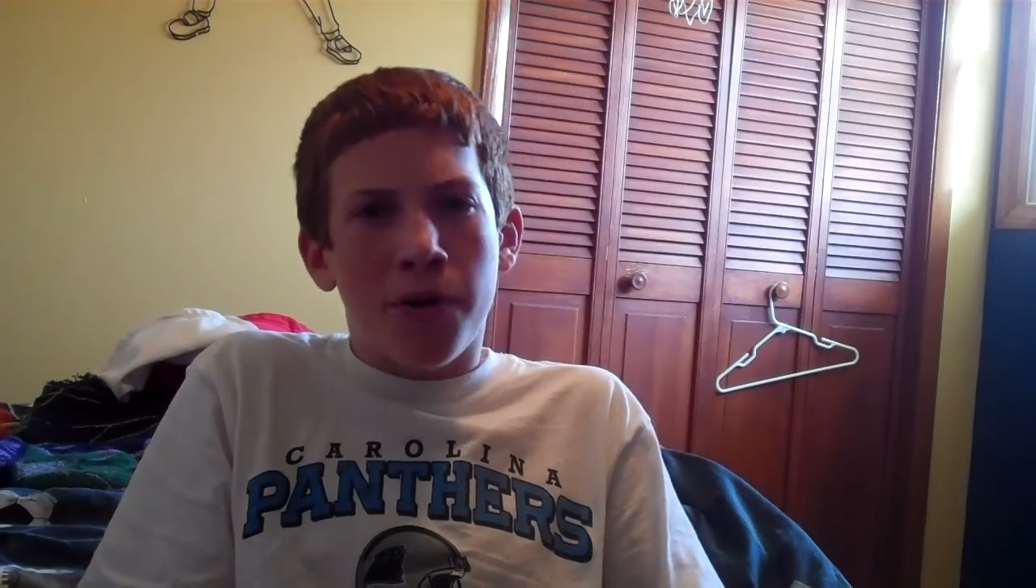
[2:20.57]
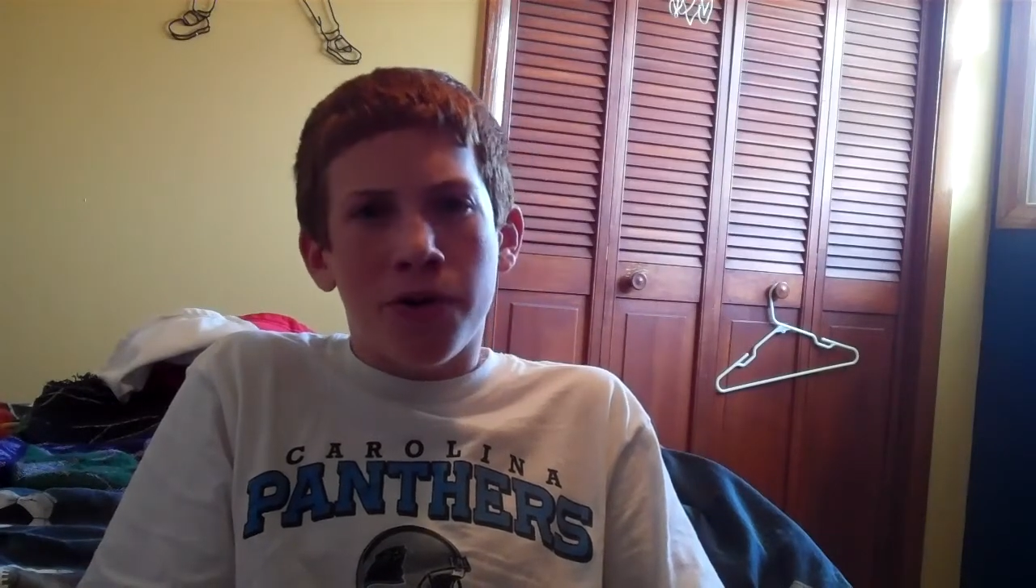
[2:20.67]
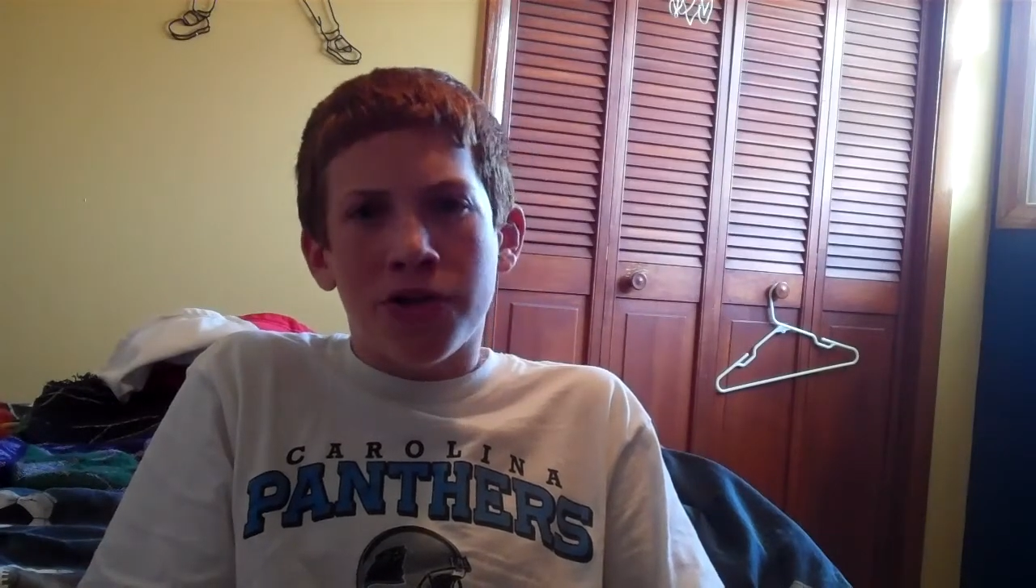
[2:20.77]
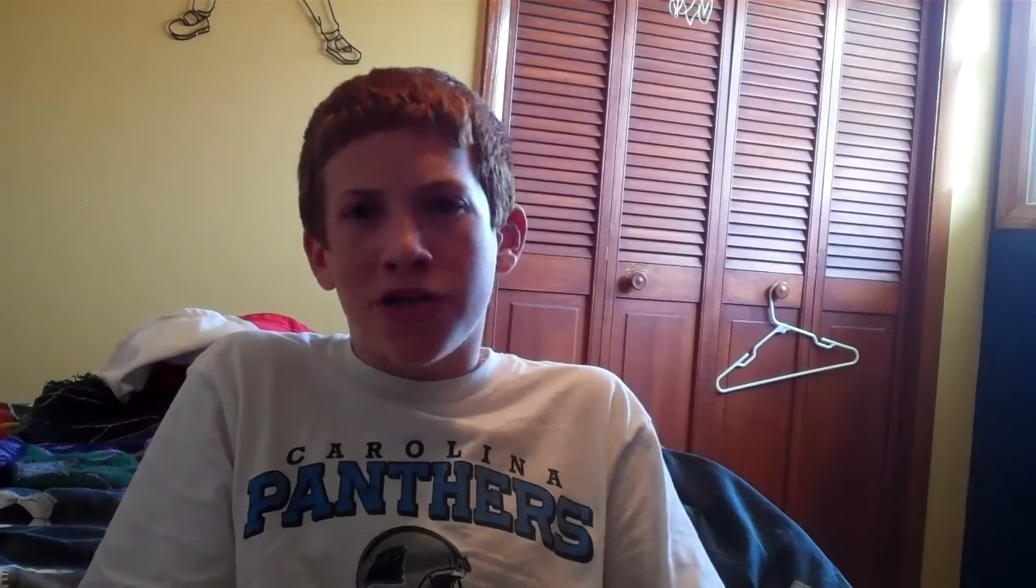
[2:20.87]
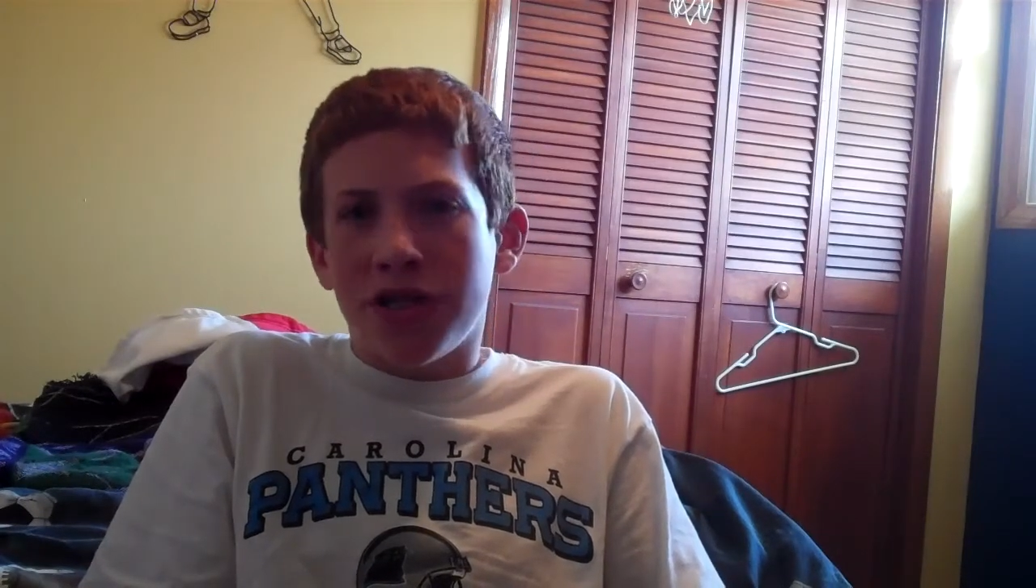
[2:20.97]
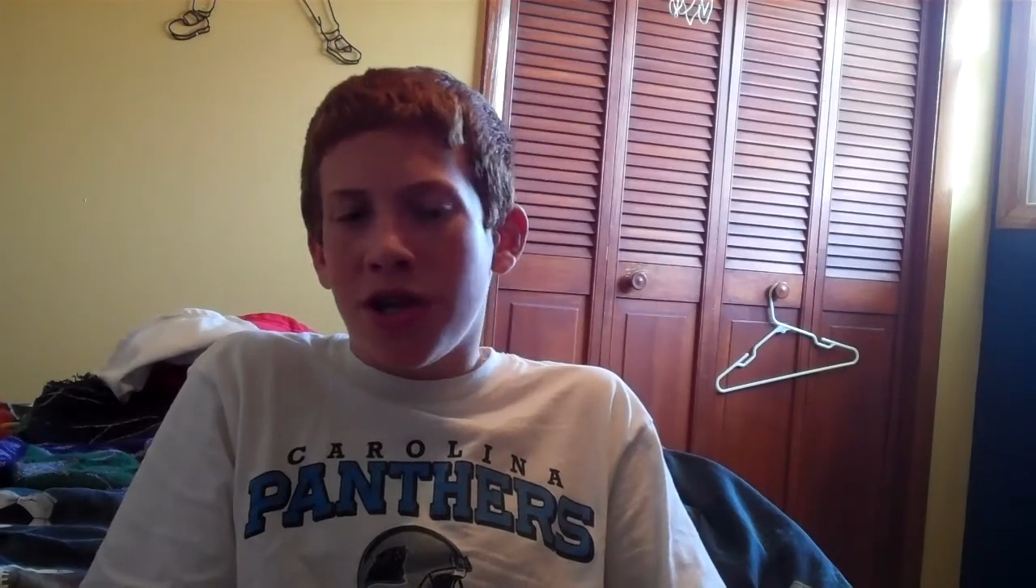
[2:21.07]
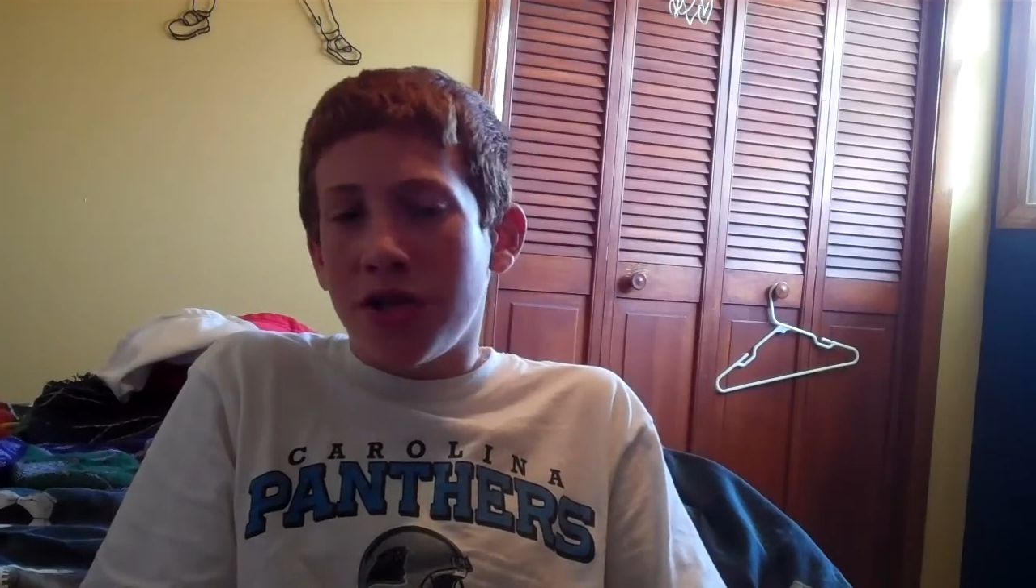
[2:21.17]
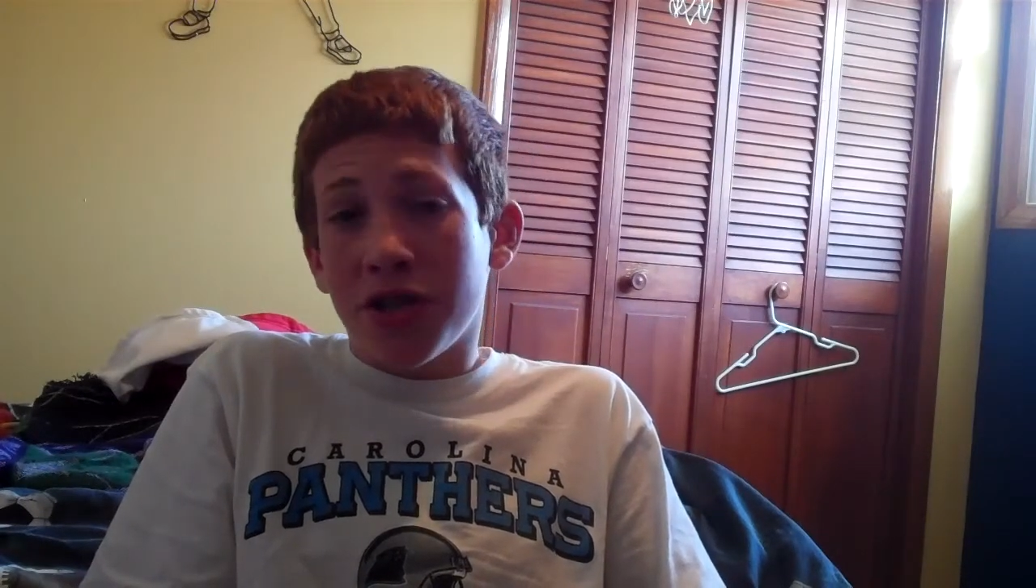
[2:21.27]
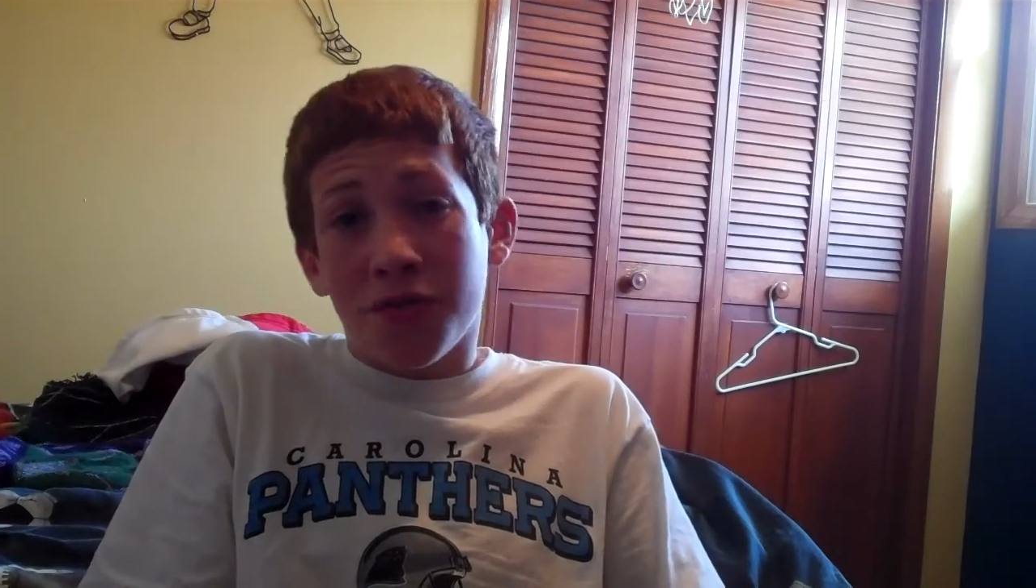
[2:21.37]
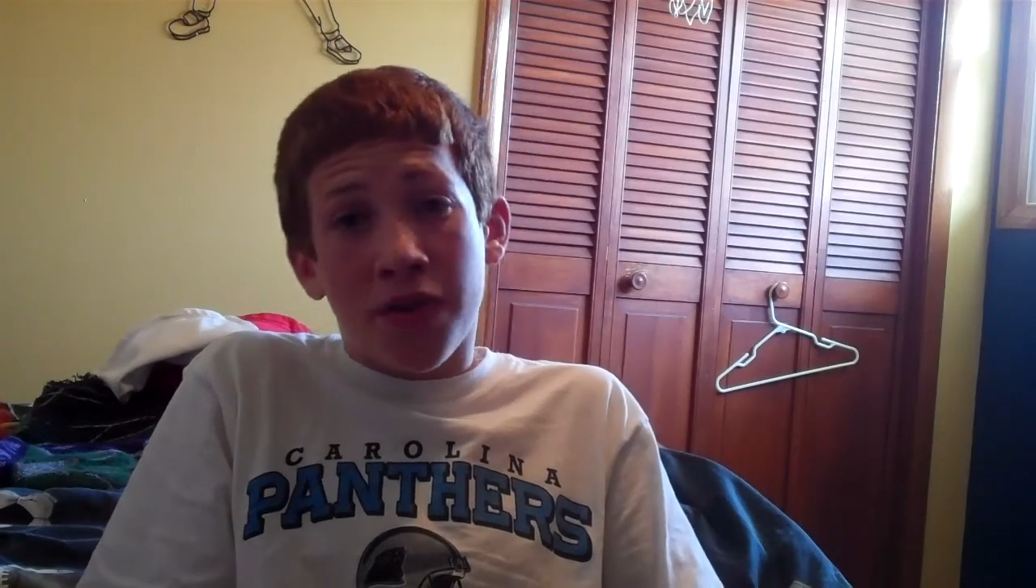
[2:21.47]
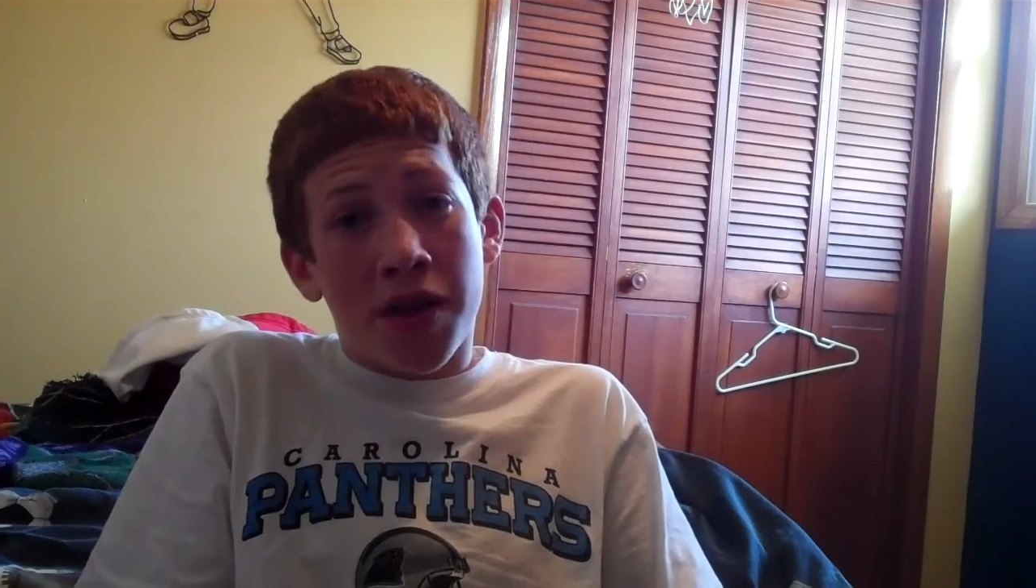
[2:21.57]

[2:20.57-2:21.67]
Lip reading: Bulls, and Celtics for